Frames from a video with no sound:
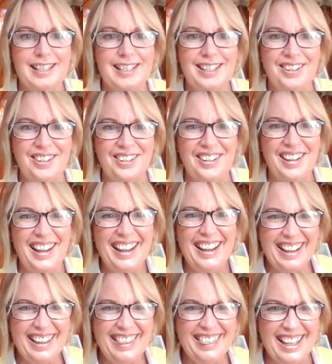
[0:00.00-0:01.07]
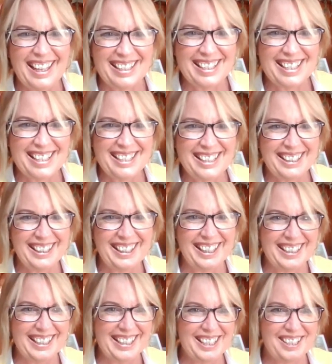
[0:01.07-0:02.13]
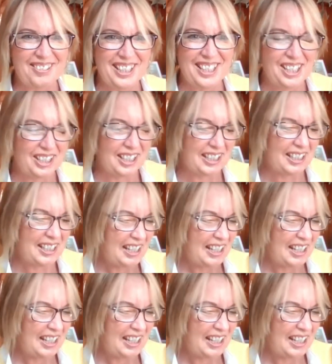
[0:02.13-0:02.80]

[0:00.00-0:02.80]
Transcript: So thanks, Richard.